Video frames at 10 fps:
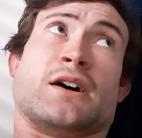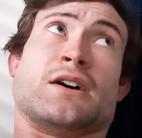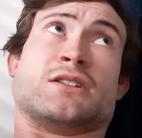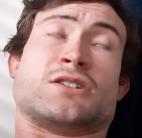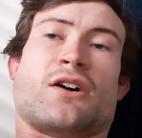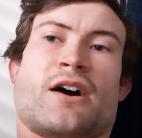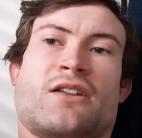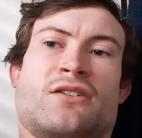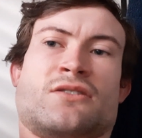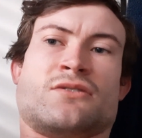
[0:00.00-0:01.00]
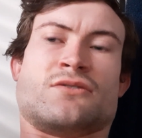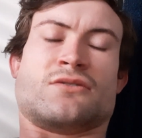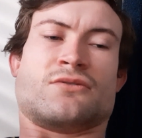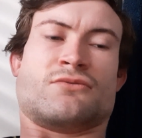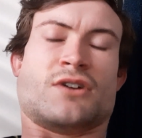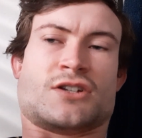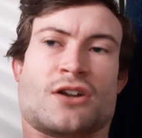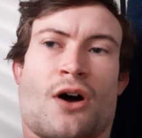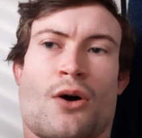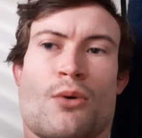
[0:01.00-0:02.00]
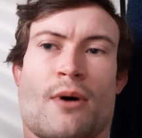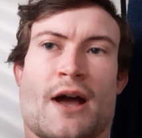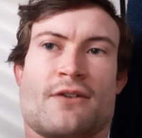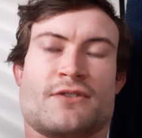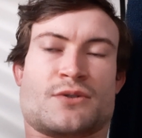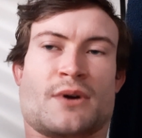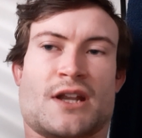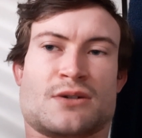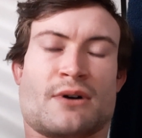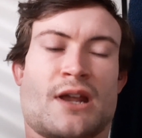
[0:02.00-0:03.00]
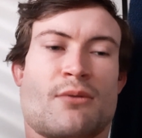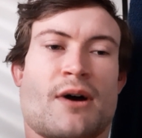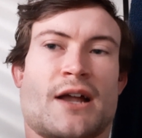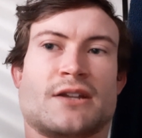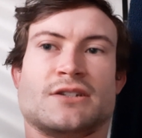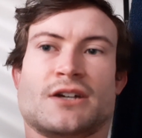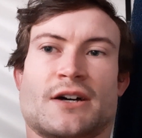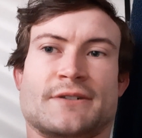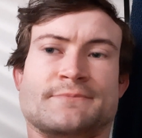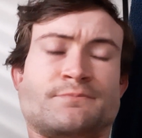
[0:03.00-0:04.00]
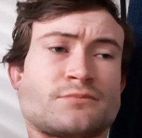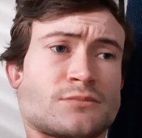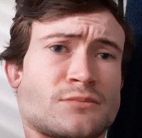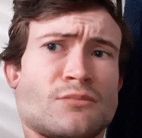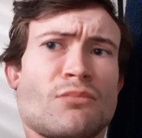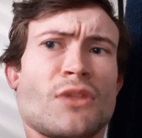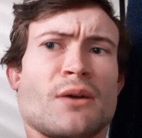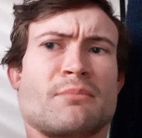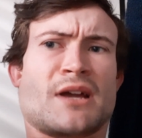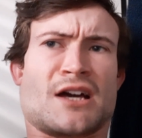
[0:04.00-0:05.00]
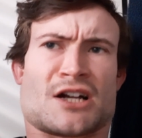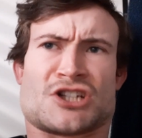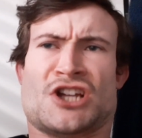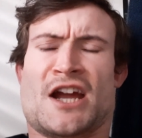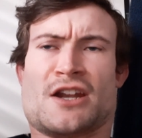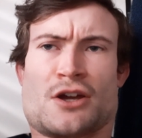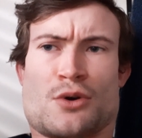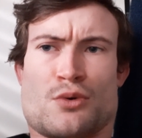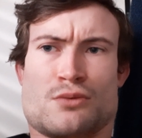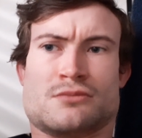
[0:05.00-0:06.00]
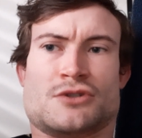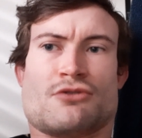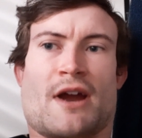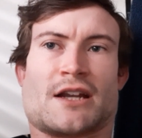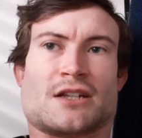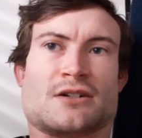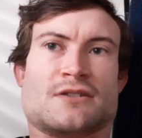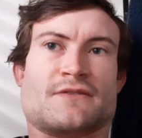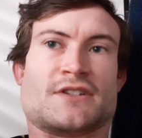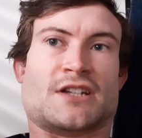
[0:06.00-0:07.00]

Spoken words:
Signed Richard Holway for 2021 to be like a technical director of the